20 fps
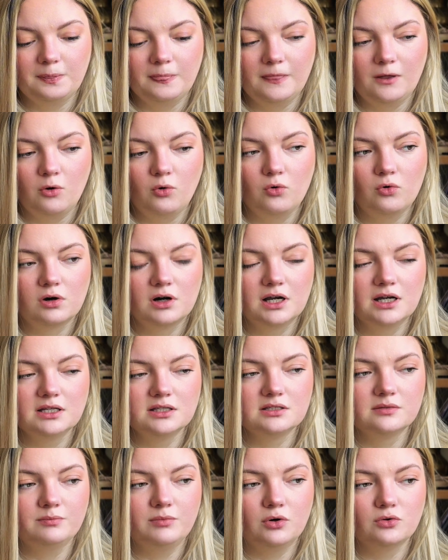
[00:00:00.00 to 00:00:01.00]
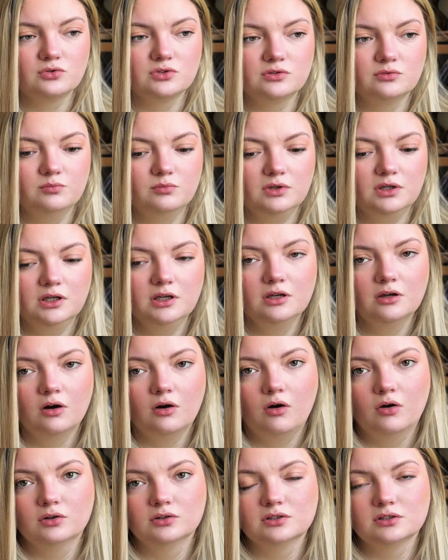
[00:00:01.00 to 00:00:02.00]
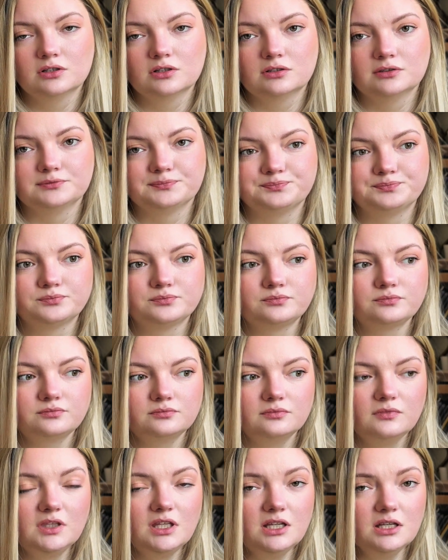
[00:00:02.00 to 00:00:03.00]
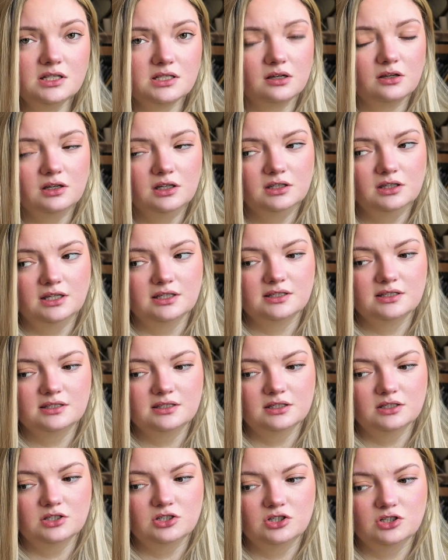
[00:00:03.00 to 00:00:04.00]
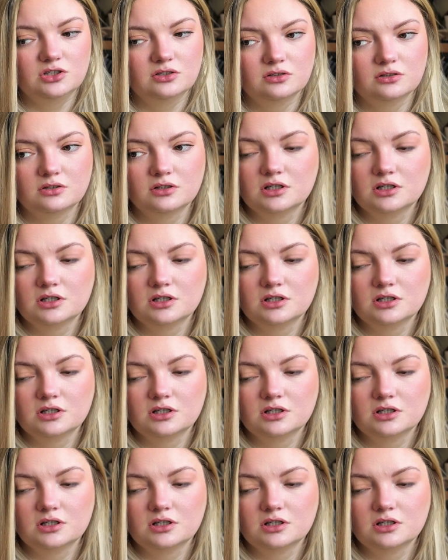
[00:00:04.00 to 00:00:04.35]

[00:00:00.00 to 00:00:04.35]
or it's supposed to be on stockinette stitch